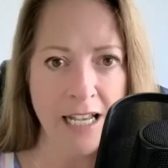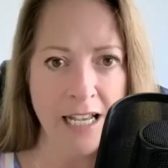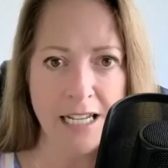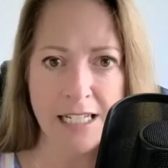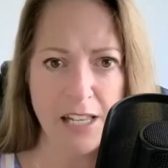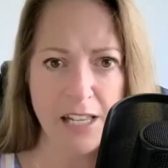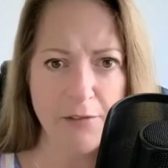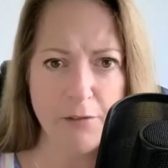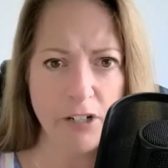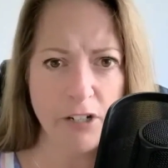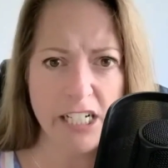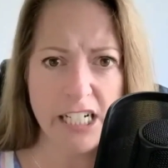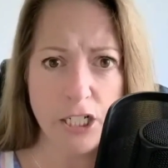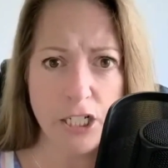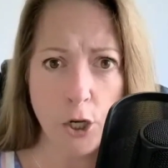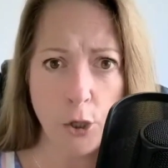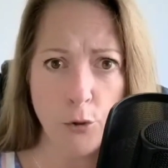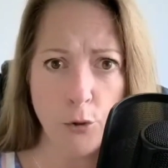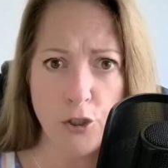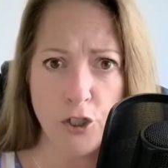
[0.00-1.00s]
Because I've already
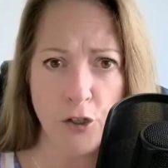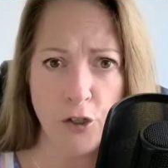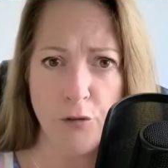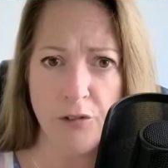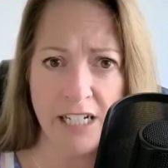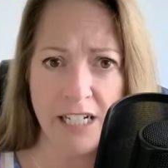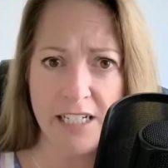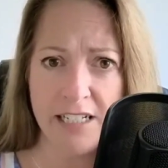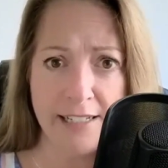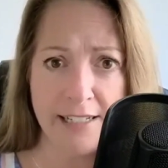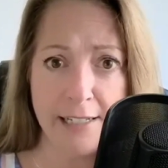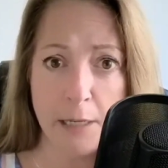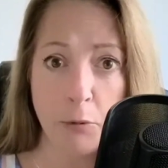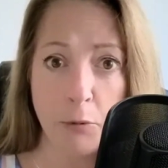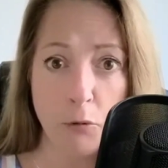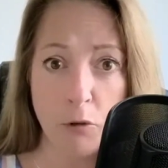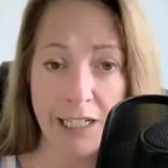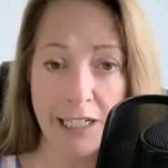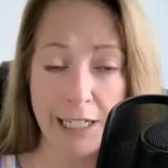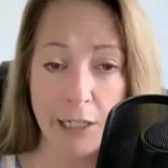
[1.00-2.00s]
told you you need to
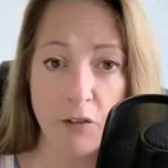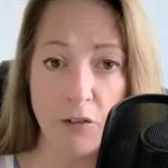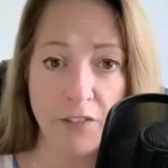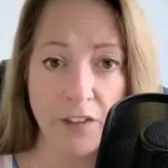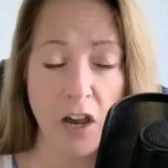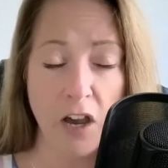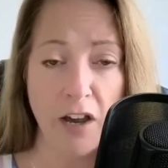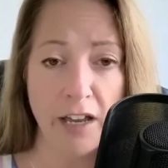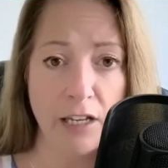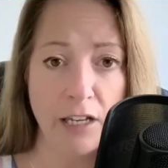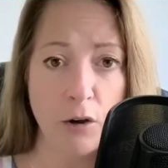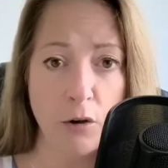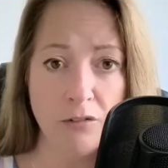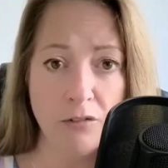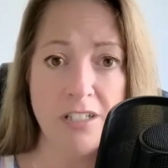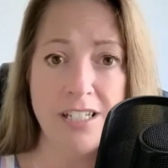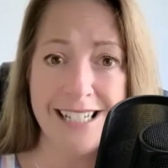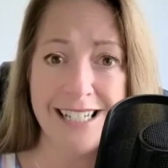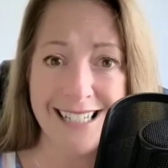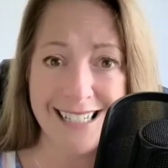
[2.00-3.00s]
double click on the icon
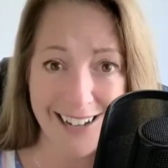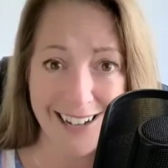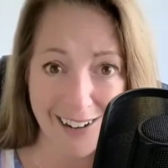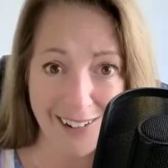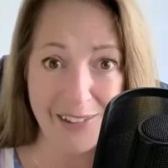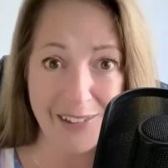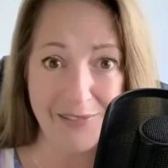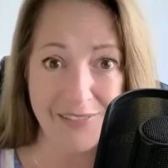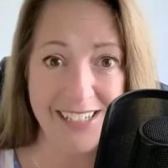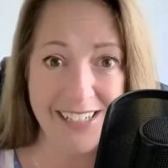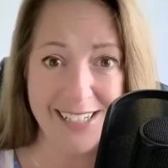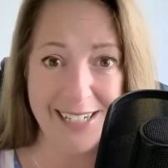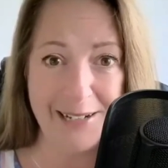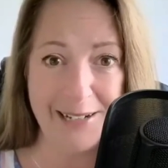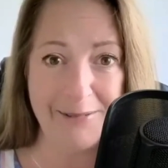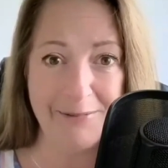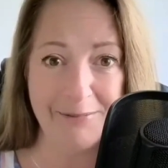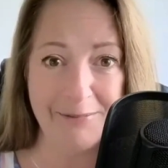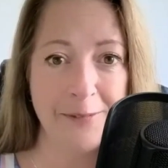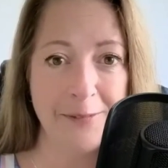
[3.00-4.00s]
to start the
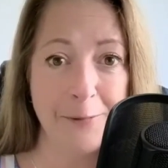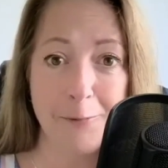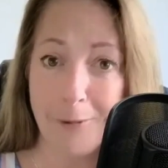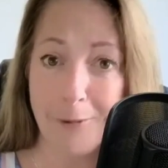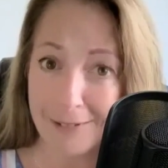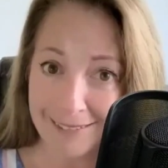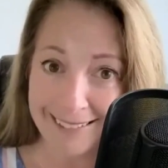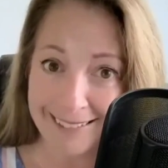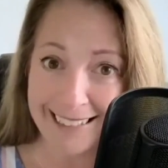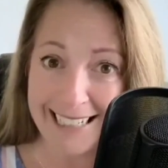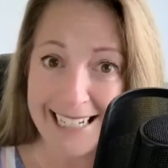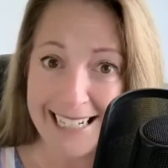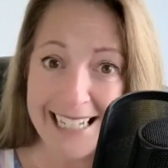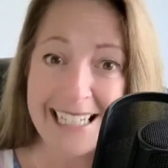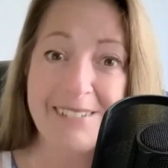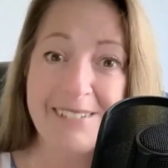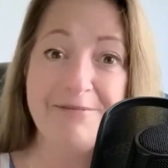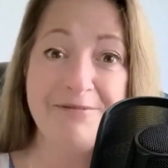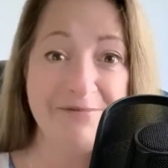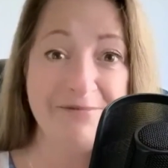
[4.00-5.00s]
video. Well,
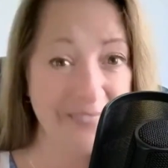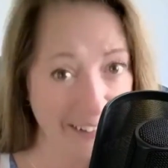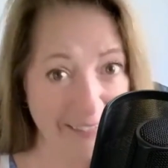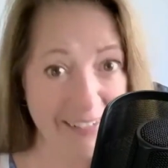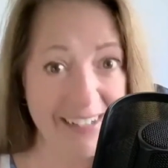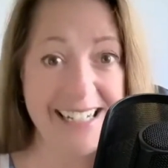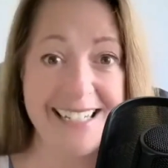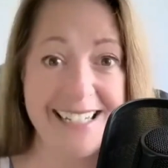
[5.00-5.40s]
it's very